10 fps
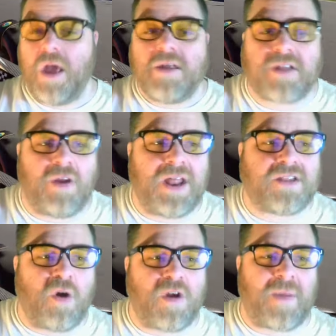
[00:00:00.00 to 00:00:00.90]
So let's
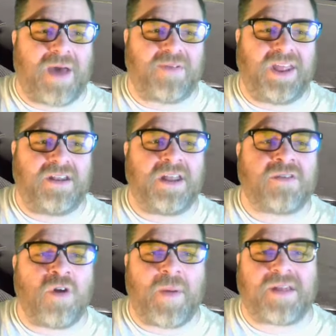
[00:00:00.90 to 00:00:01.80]
talk about
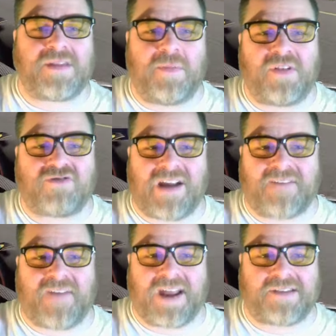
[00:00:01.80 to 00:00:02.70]
some of the track
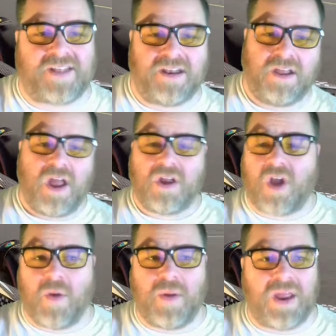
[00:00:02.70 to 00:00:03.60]
facts then,
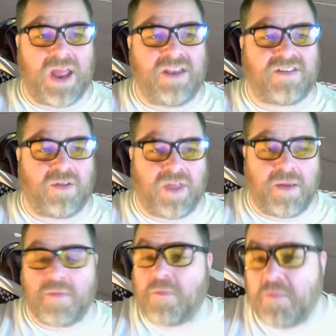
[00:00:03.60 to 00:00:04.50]
going into
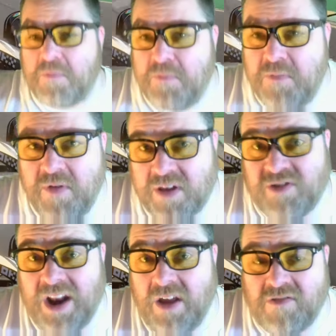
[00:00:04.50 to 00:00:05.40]
the
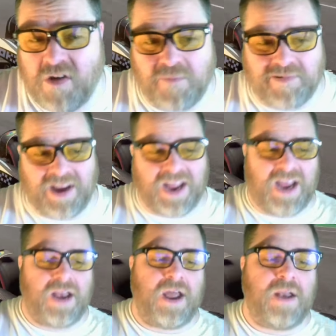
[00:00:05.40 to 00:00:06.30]
Australian Grand Prix
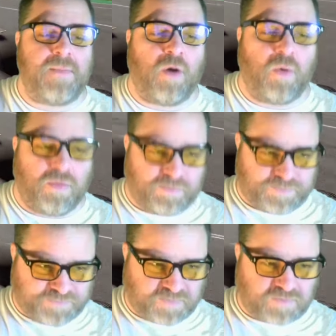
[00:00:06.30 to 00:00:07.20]
in Melbourne.
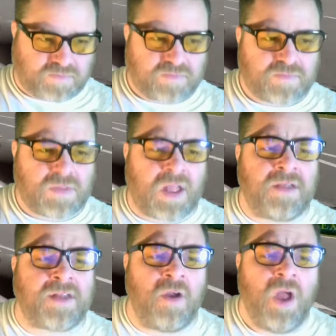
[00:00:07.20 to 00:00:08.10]

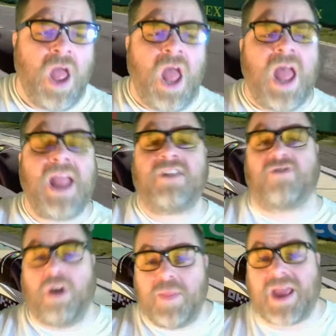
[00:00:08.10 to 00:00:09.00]
So it
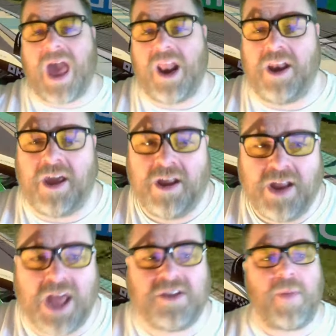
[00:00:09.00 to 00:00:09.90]
joined the calendar,
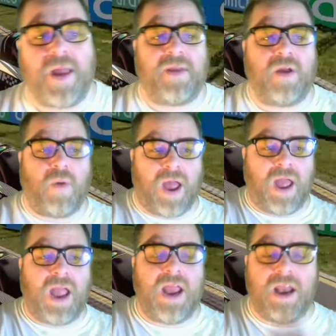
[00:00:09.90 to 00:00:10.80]
as you may be aware,
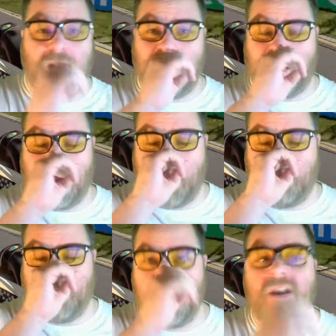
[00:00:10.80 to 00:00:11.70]
in
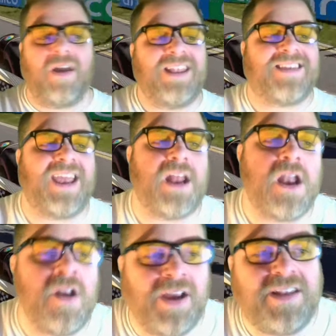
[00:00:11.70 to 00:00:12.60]

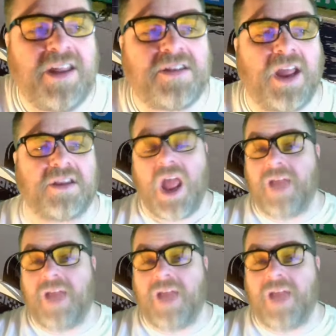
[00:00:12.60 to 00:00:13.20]
1996.